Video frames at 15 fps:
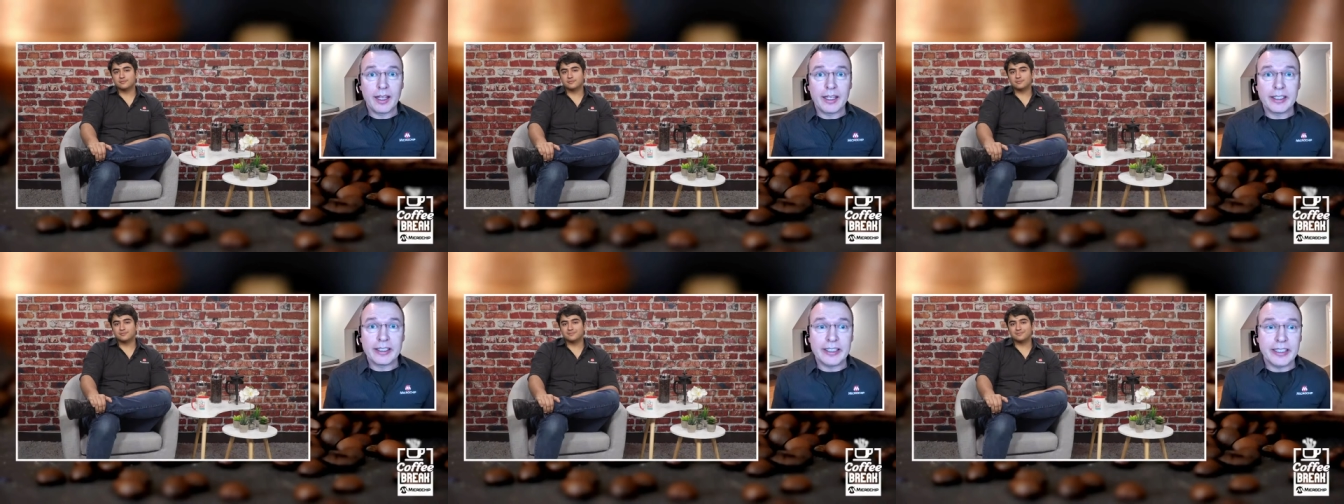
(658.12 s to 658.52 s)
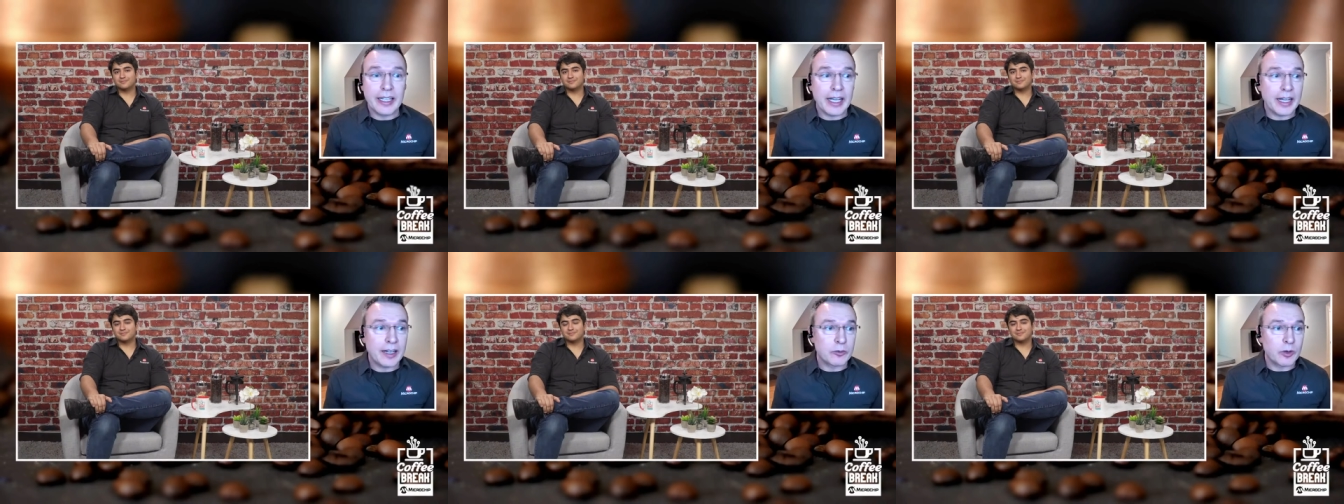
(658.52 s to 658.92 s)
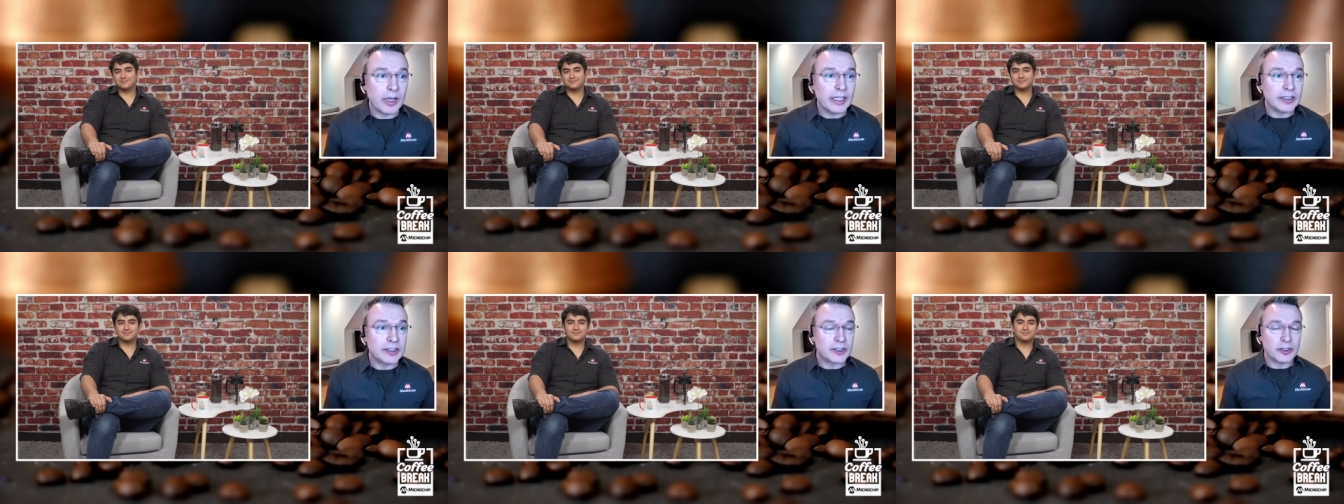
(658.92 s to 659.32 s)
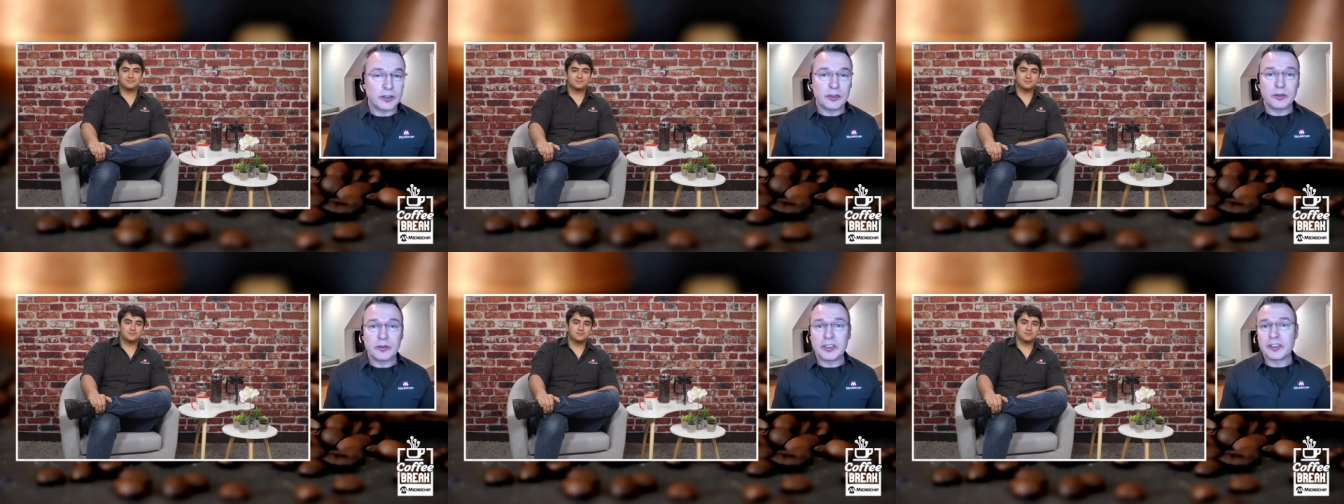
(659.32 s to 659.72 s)
Yeah, right. So
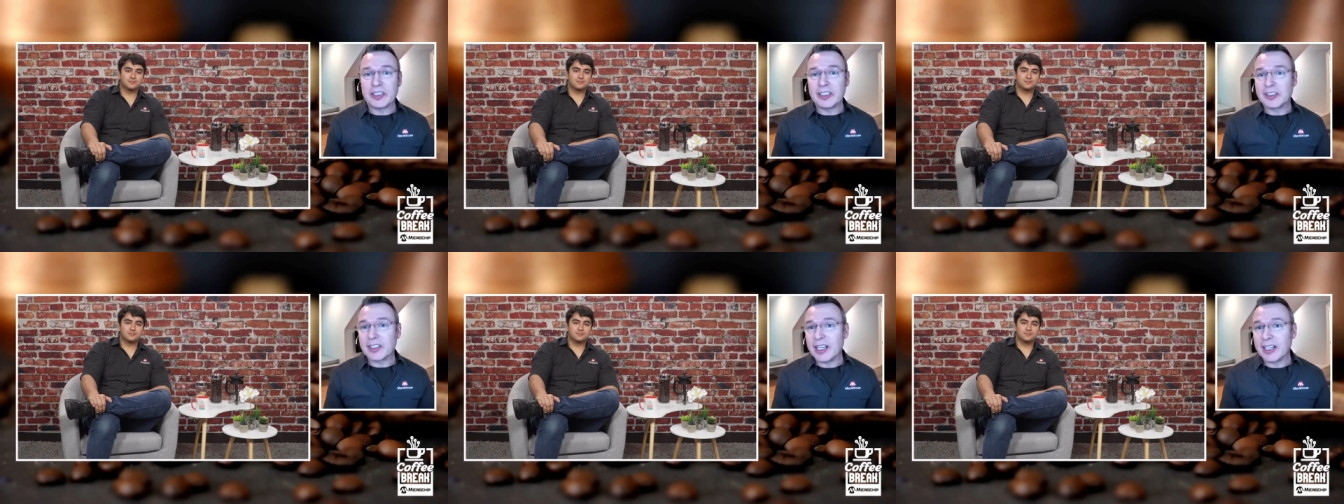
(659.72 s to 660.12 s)
the CSAC